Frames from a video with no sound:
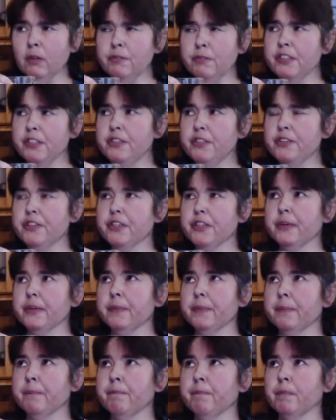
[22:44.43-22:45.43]
I love
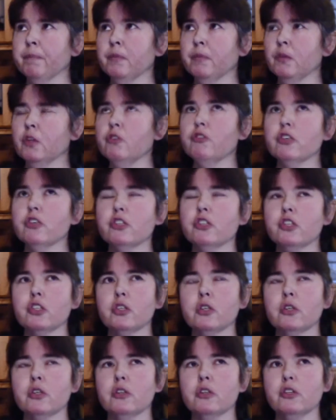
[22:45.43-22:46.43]
ginger. Not
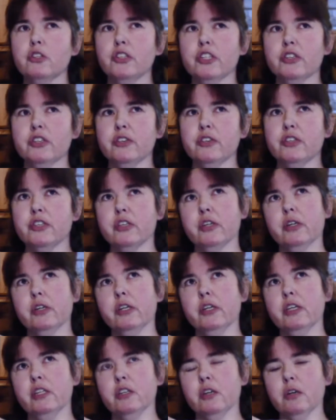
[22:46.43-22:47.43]
just the
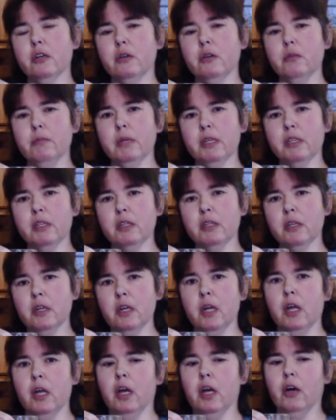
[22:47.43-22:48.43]
ginger in its own, but
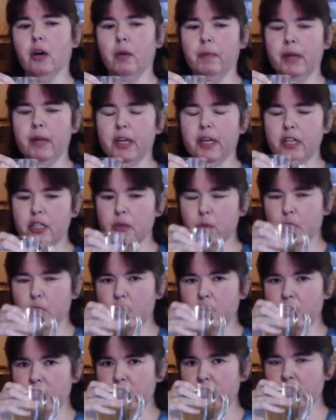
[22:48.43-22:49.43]
a
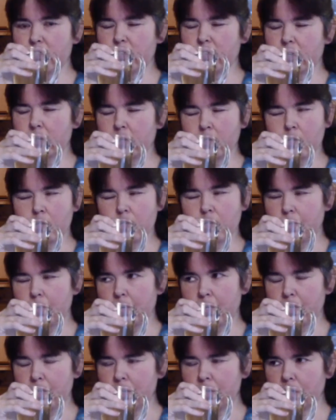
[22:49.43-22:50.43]
combination with ginger.
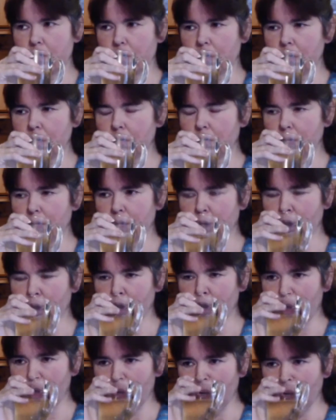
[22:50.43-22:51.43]
It's amazing, lovely.